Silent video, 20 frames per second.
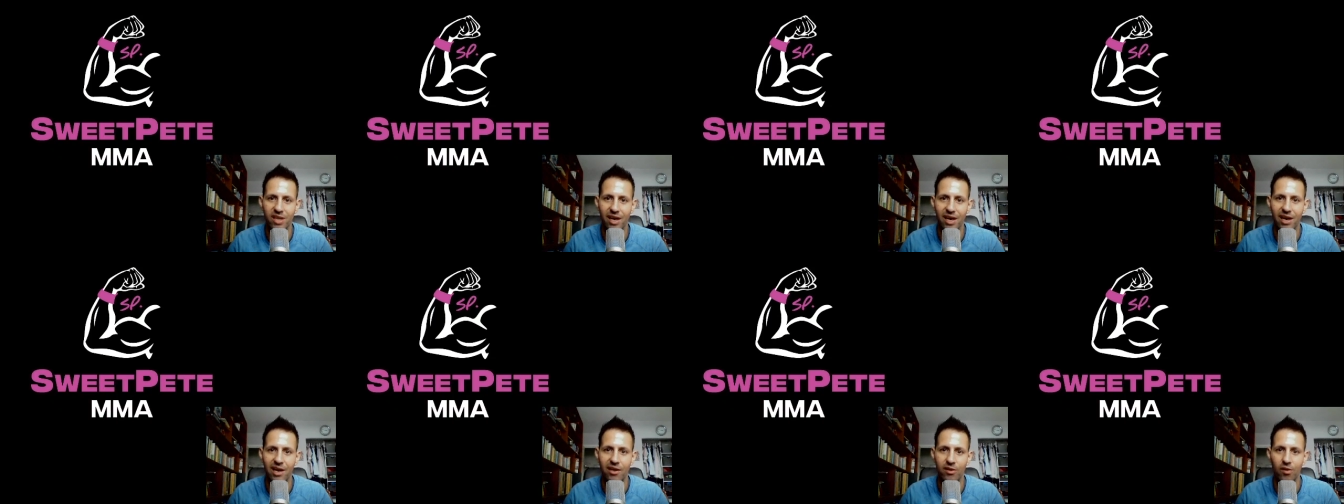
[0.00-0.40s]

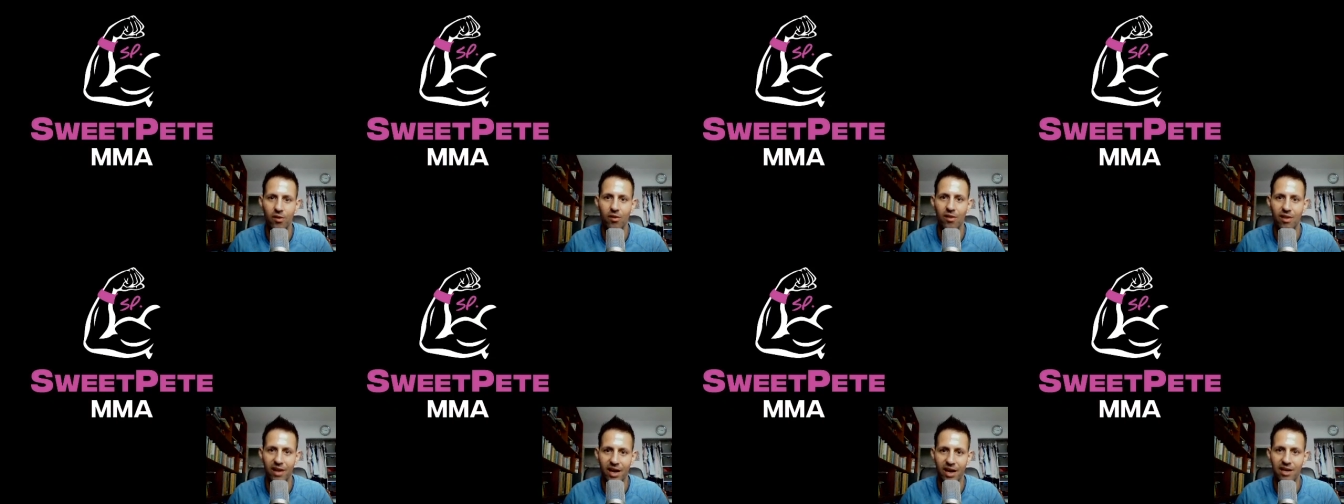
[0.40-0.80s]
Aldo,
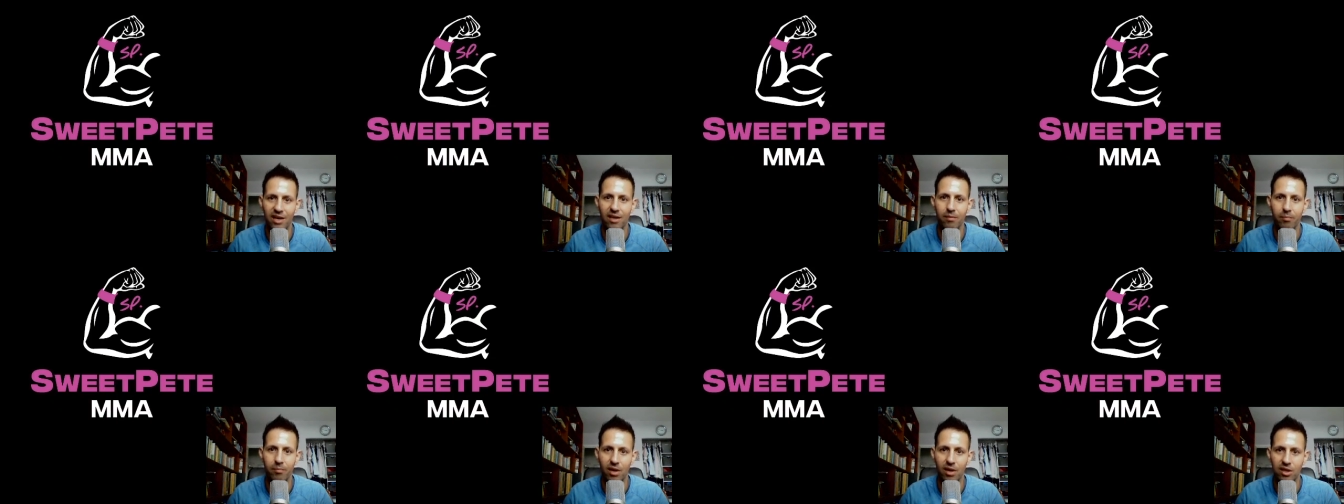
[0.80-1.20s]

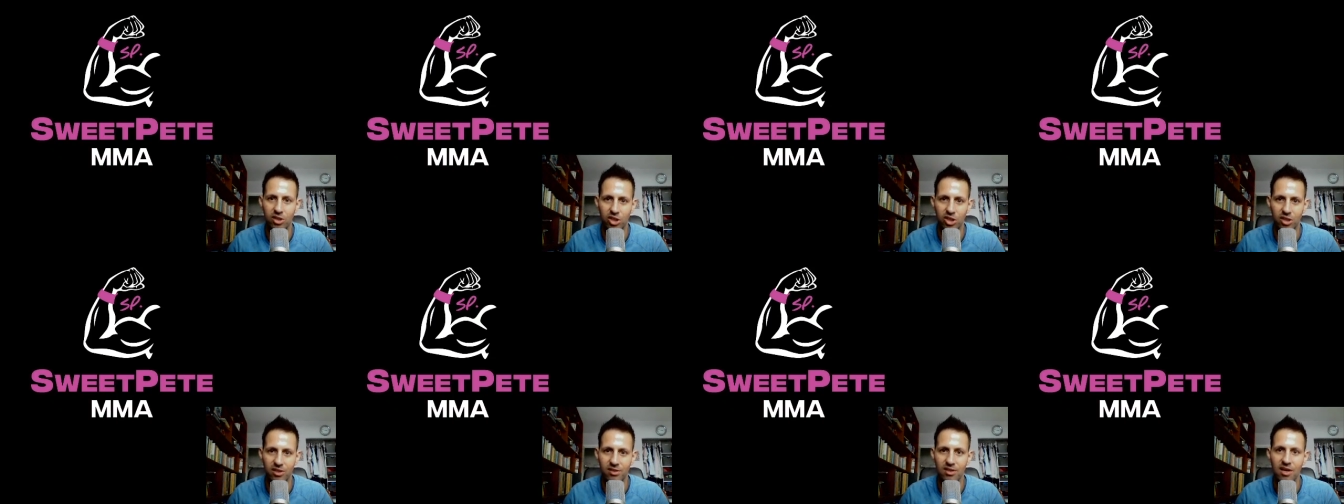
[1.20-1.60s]
landing
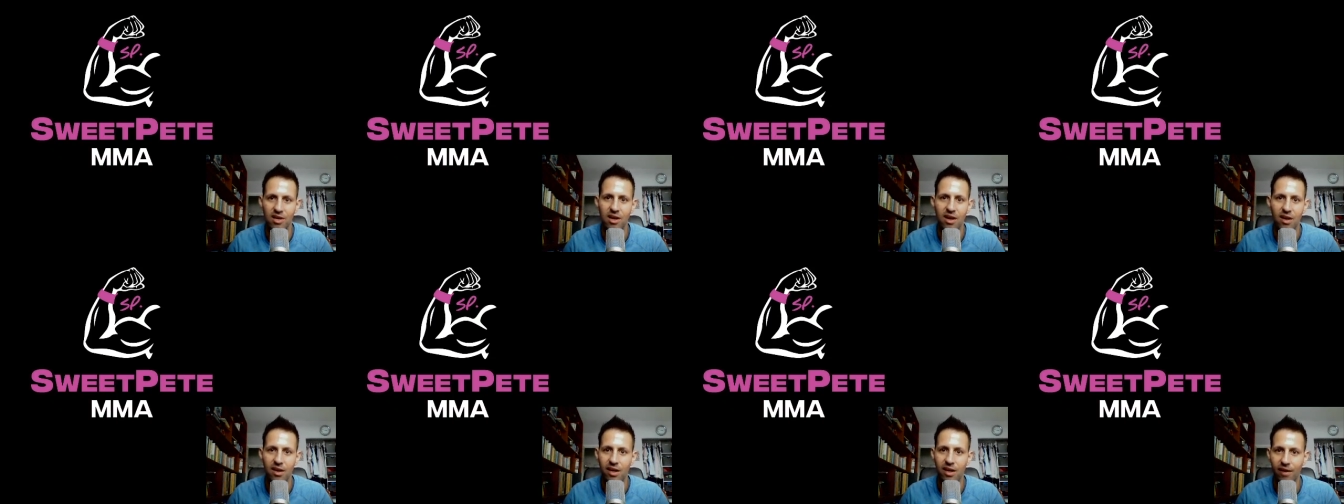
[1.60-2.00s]
punches.
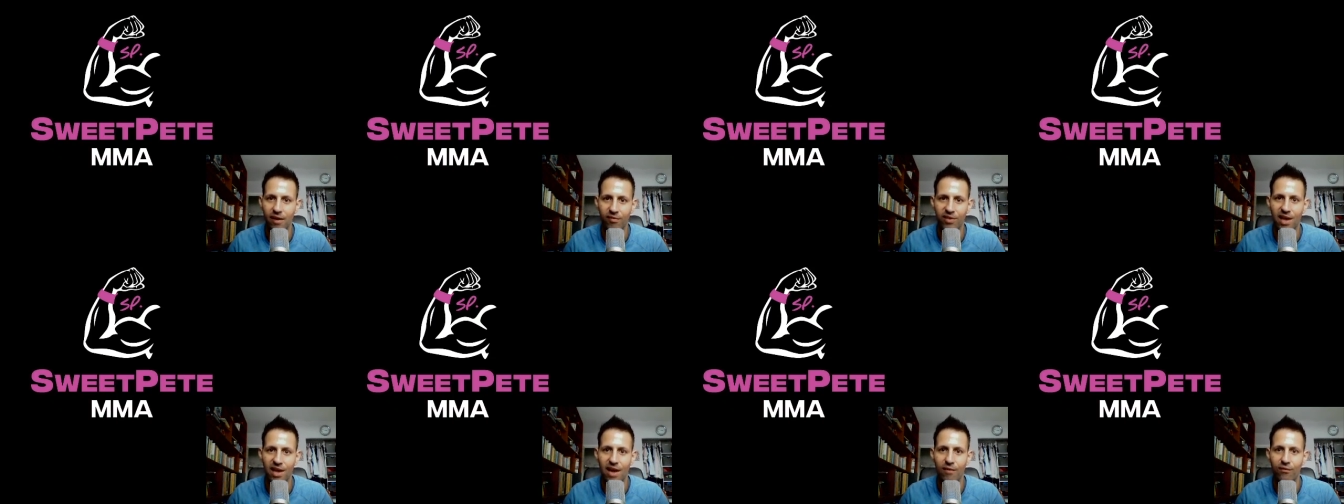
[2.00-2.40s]
If
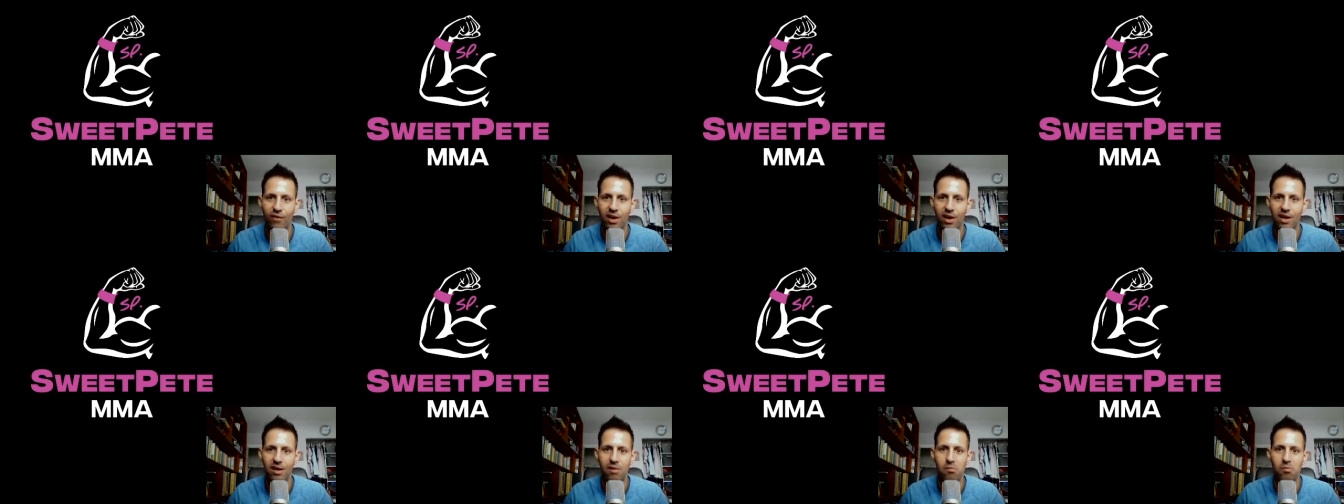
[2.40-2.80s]
that
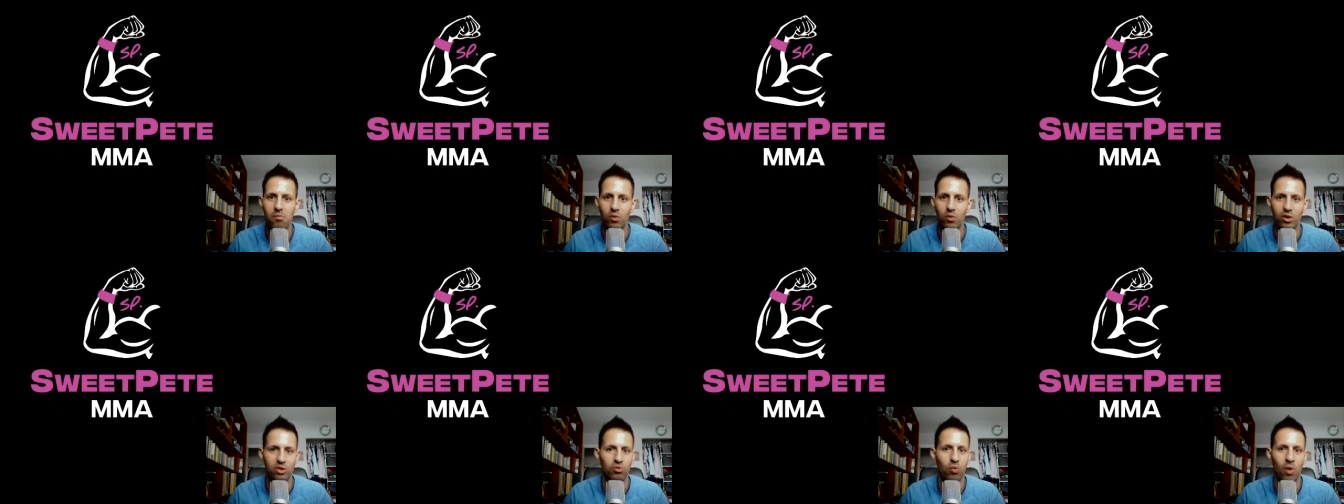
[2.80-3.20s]
fight
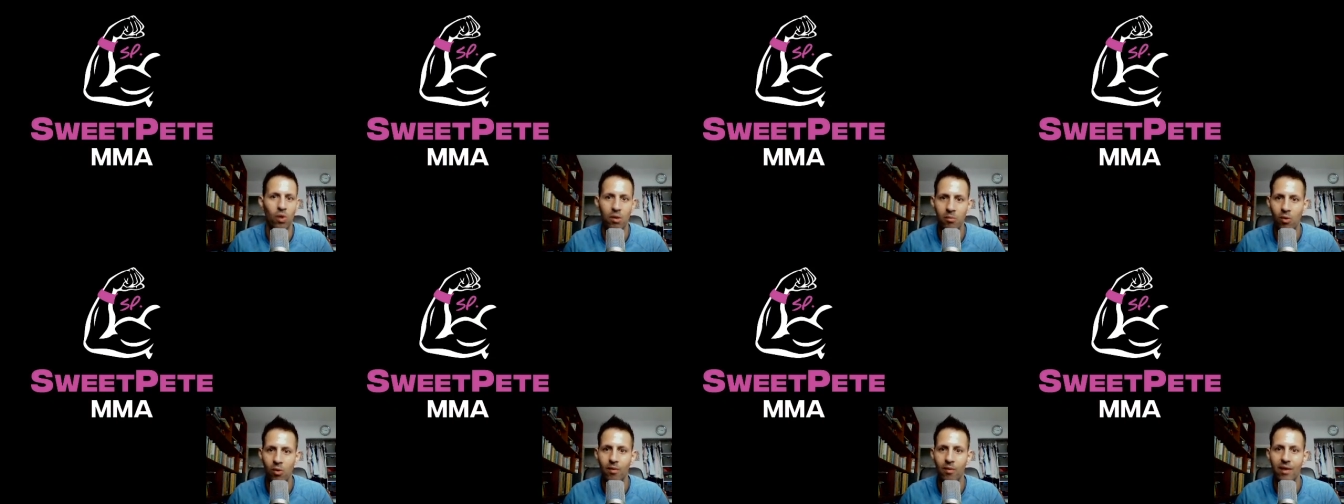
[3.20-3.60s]
was one
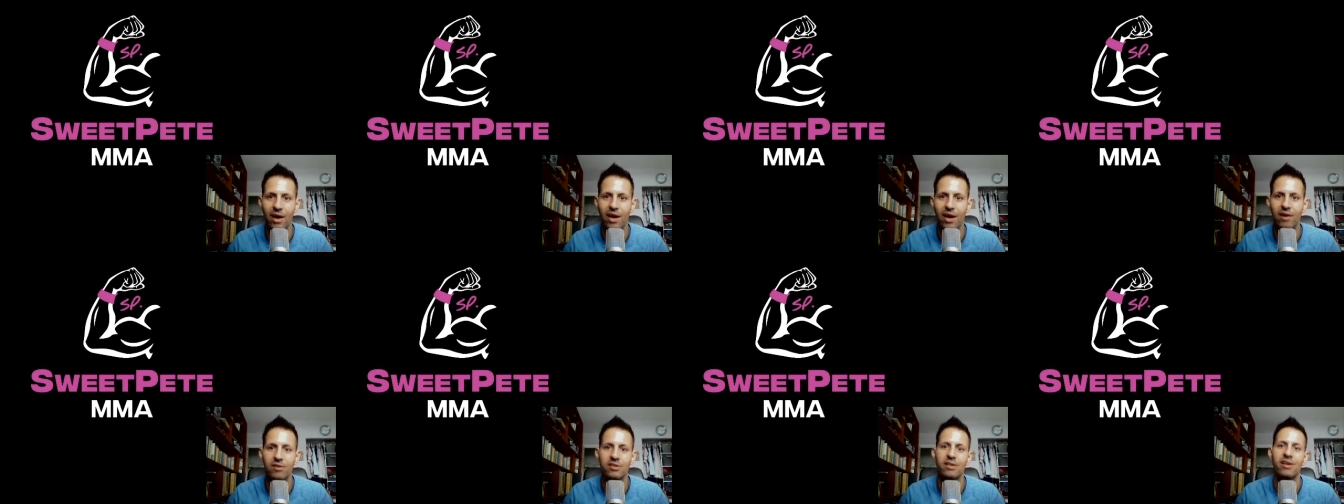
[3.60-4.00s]
more
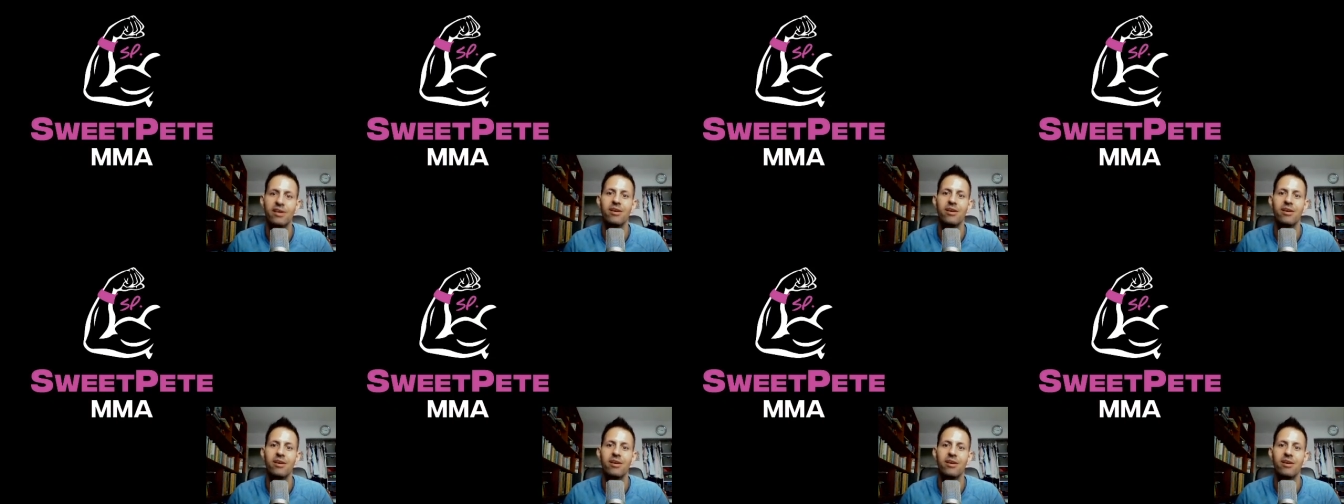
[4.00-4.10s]
round,